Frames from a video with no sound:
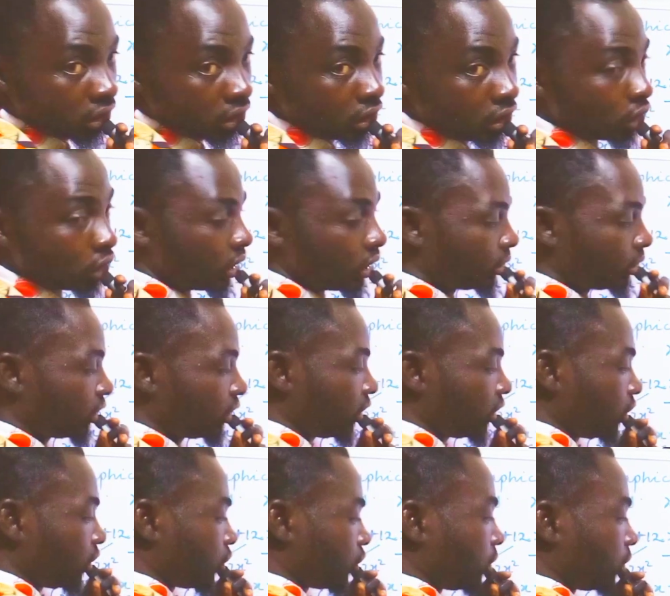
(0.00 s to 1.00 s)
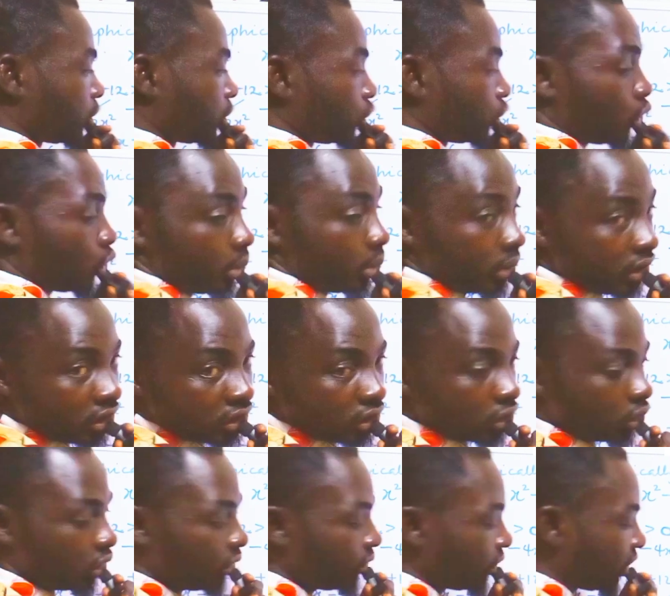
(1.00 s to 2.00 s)
the something don't meet.
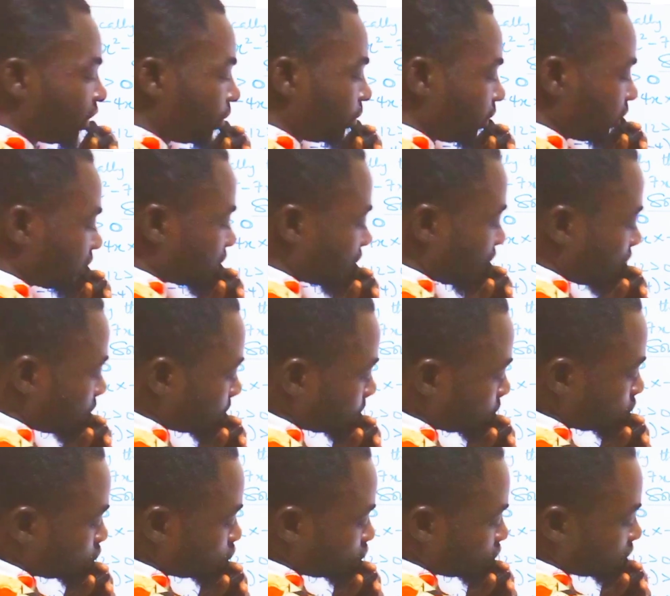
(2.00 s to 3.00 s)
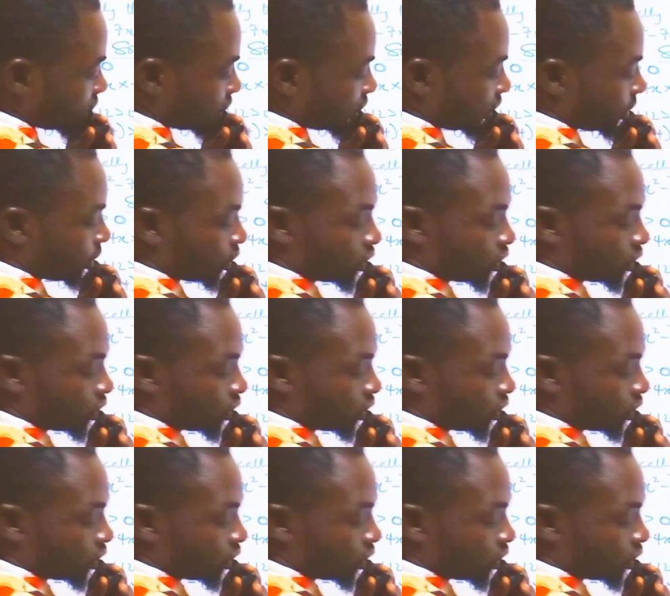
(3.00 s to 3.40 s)
So if they meet, I'm going to shade them.